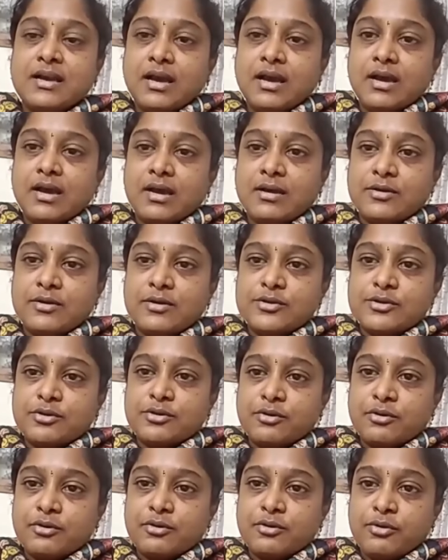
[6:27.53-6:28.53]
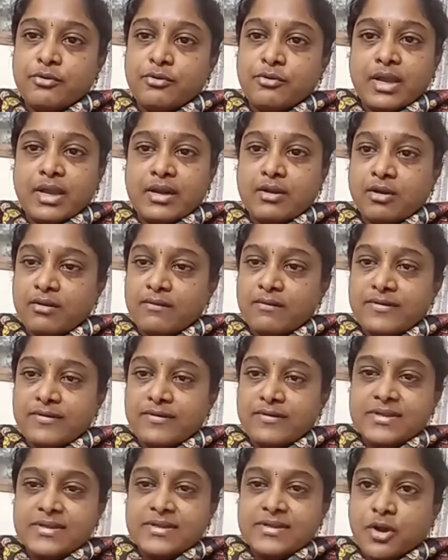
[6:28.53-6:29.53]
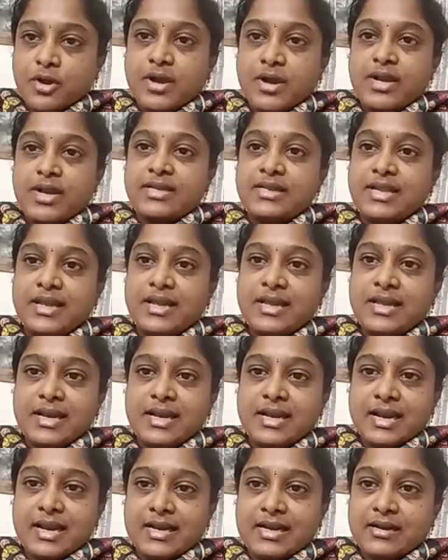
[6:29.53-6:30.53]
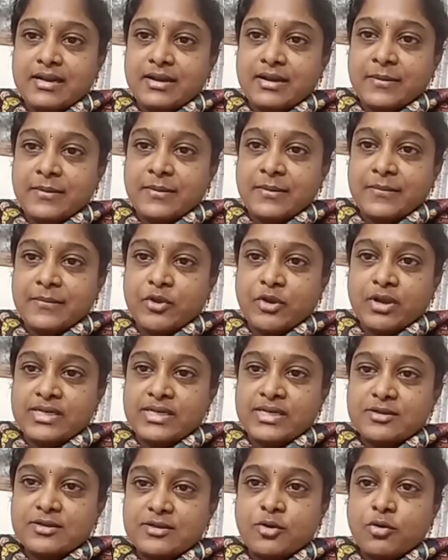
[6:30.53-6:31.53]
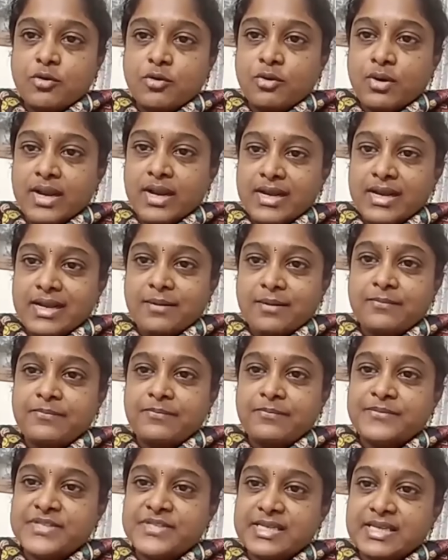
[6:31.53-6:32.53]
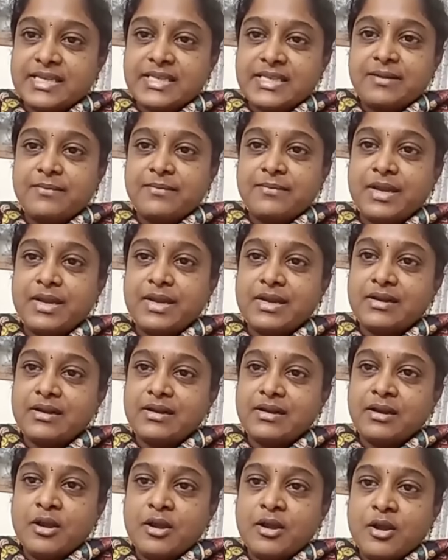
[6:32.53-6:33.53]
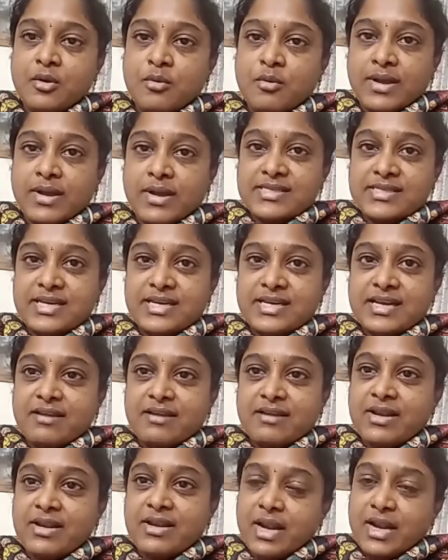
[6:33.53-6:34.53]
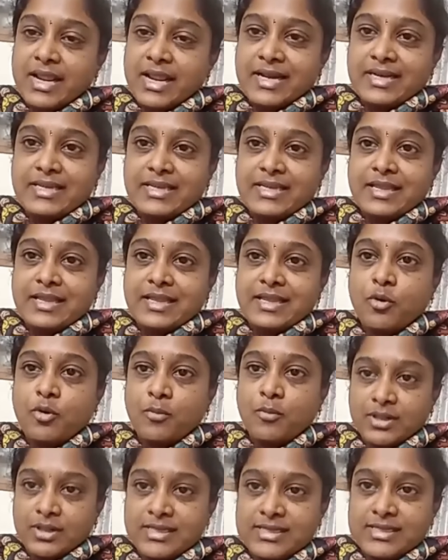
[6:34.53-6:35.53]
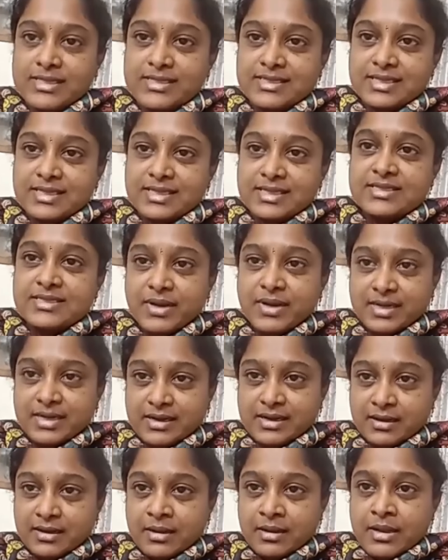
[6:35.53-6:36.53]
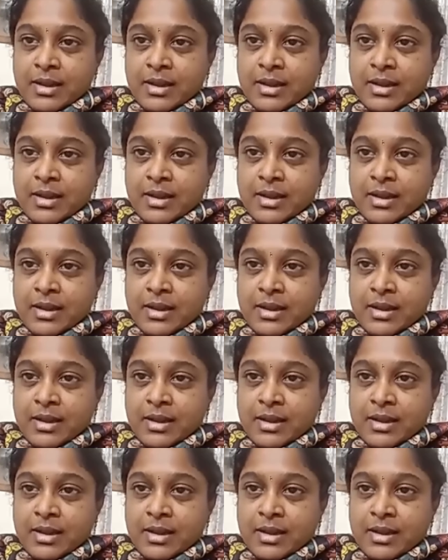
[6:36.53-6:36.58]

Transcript: So you can always join there, and you can just go and come see them, and once in a while you can get them home, all these things. But